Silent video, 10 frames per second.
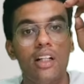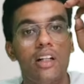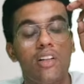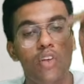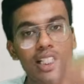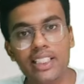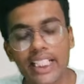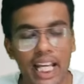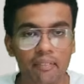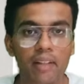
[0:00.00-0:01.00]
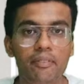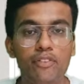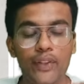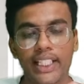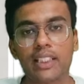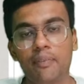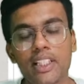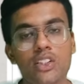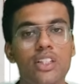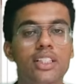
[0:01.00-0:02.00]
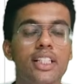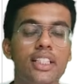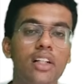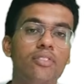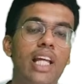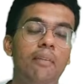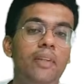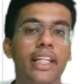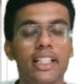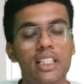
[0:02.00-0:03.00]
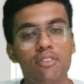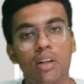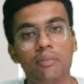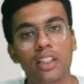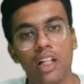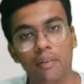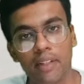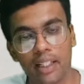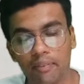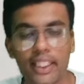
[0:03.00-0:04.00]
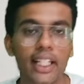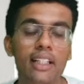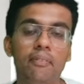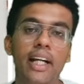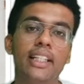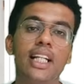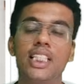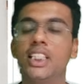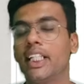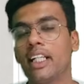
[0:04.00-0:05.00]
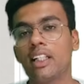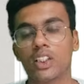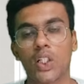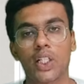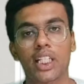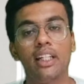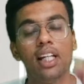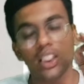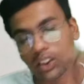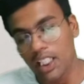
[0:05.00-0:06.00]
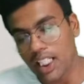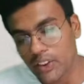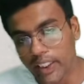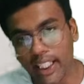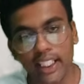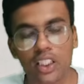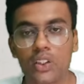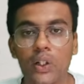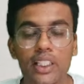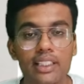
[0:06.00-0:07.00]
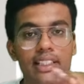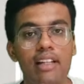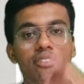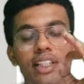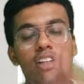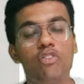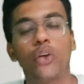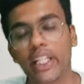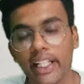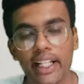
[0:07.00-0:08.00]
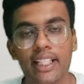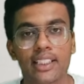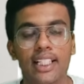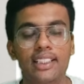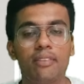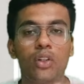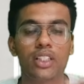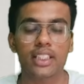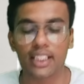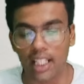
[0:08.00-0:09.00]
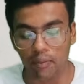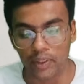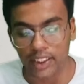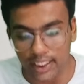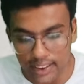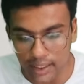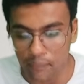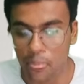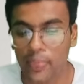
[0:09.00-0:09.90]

What is the time limit for acceptance or rejection of the application from the corporate applicant by the adjudicating authority? So the adjudicating authority shall within 14 days accept or reject the application.